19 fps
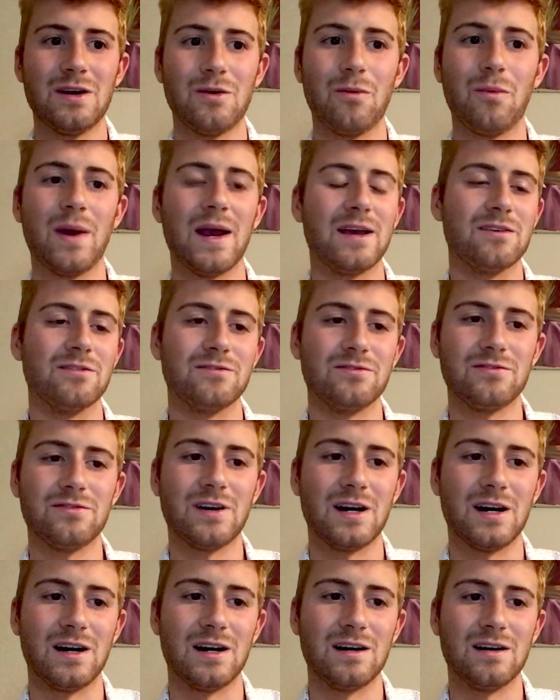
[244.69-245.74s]
way
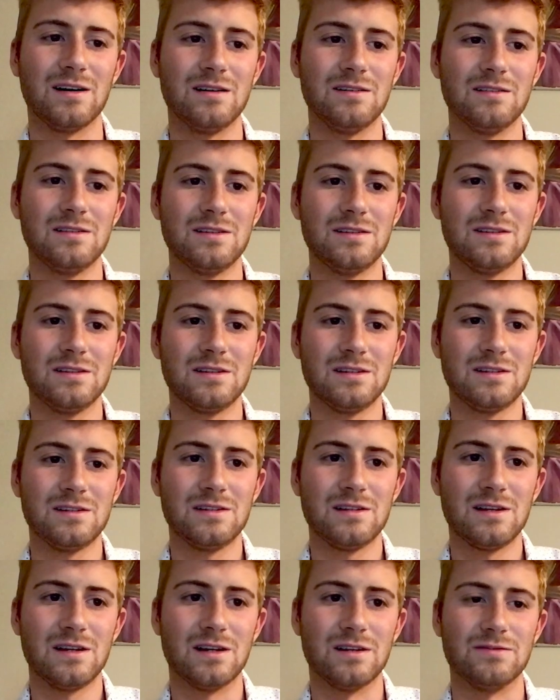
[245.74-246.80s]

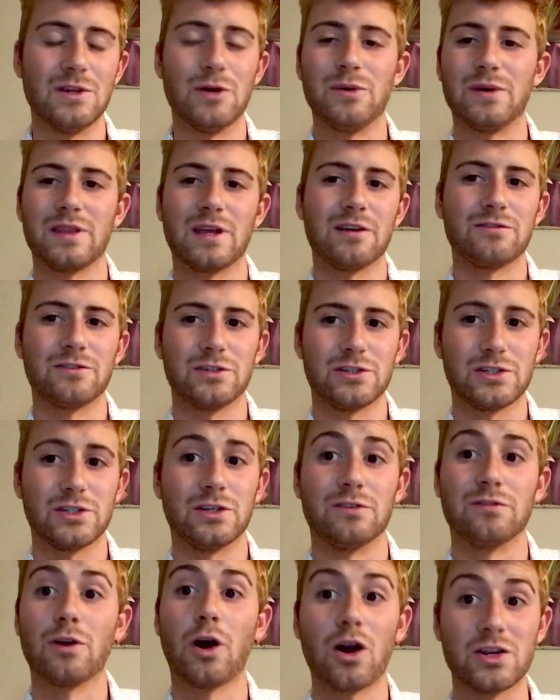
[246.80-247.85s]
of knowing that for sure,
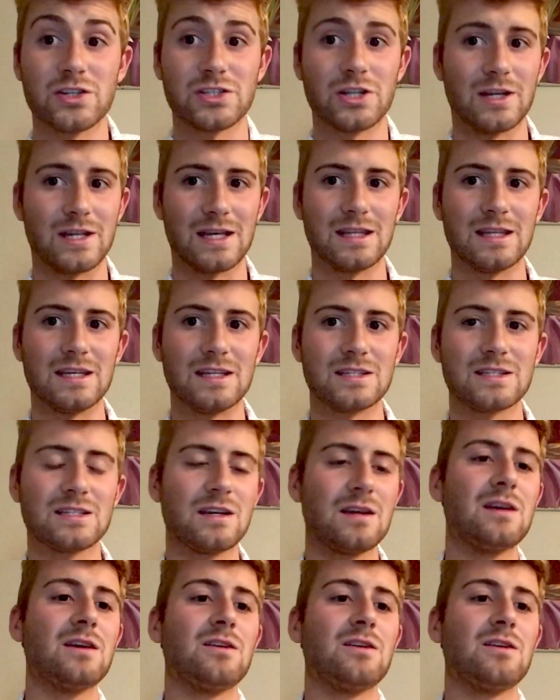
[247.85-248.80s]
for our study at least.